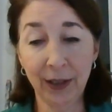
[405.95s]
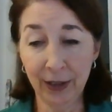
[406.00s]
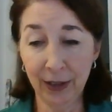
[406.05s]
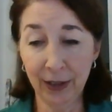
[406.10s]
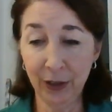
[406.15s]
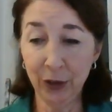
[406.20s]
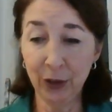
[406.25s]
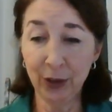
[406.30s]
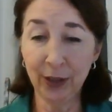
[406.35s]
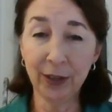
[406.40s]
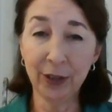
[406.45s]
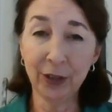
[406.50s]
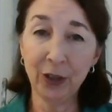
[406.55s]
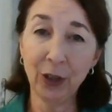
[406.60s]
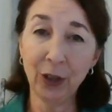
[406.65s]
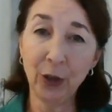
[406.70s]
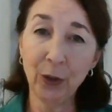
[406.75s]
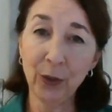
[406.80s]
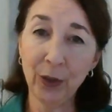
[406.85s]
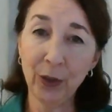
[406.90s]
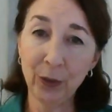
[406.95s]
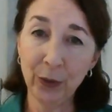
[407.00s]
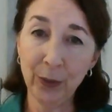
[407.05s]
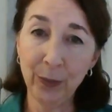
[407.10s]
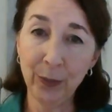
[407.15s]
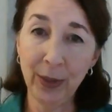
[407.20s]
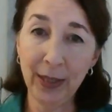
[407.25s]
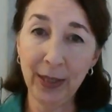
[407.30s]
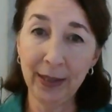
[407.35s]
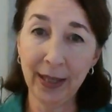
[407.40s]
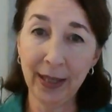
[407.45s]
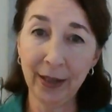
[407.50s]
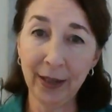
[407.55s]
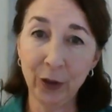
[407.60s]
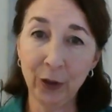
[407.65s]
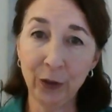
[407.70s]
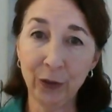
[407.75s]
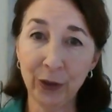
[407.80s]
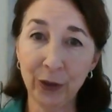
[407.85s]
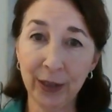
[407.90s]
Then you're going to go and repeat that
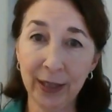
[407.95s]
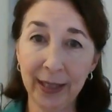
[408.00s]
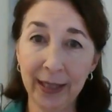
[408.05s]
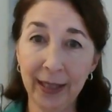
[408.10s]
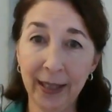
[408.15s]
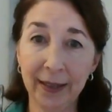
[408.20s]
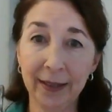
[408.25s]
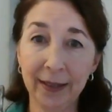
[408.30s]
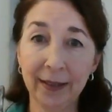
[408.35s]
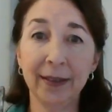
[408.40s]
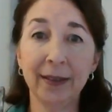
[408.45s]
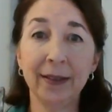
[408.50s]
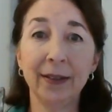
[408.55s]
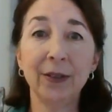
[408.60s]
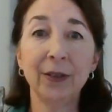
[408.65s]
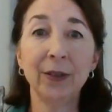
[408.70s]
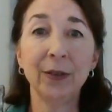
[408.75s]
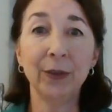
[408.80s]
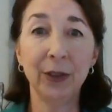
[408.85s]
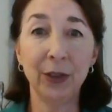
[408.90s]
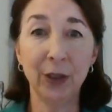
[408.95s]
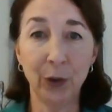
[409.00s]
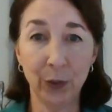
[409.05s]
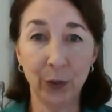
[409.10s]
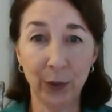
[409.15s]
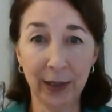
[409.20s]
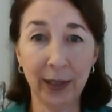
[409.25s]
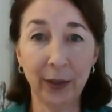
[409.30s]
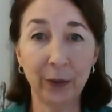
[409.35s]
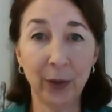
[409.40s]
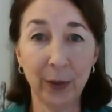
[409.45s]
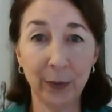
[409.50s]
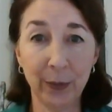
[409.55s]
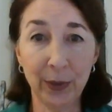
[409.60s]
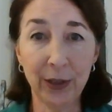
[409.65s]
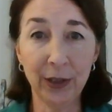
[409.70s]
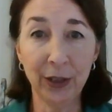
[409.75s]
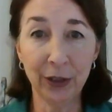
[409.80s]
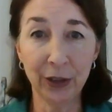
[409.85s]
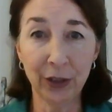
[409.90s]
over and again, knowing that
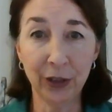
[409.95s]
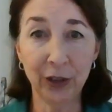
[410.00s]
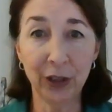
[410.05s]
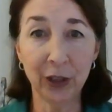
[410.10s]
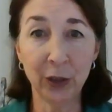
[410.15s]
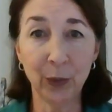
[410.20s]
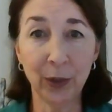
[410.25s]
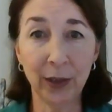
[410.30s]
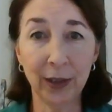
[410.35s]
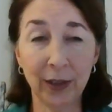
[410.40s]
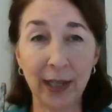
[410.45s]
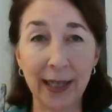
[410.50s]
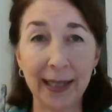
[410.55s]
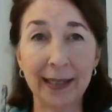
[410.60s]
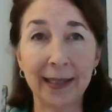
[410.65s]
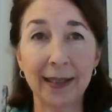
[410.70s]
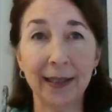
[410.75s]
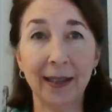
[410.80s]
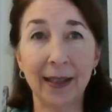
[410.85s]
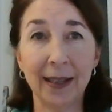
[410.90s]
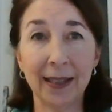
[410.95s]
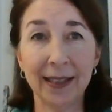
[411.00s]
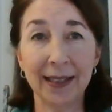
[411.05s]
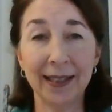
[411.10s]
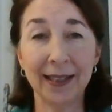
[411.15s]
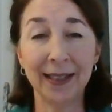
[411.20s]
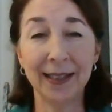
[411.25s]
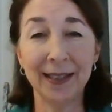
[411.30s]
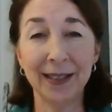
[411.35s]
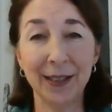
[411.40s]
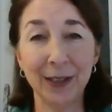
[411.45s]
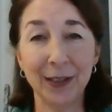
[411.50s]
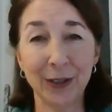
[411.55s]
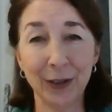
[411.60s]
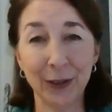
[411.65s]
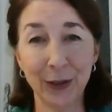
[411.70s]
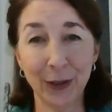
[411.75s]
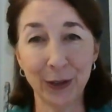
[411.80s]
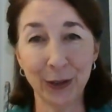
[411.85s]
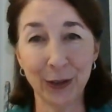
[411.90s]
repetition is what locks, locks things
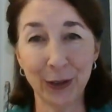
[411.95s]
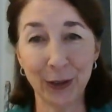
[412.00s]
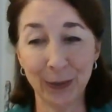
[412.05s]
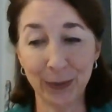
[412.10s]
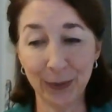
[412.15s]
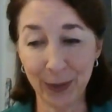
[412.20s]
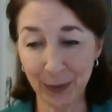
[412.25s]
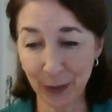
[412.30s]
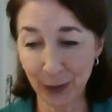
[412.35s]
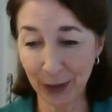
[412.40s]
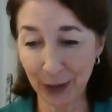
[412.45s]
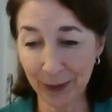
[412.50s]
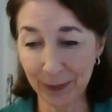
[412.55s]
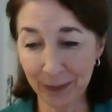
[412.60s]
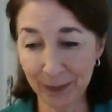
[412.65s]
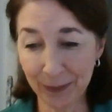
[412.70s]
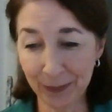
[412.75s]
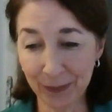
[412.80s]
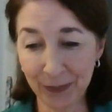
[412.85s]
into long-term memory.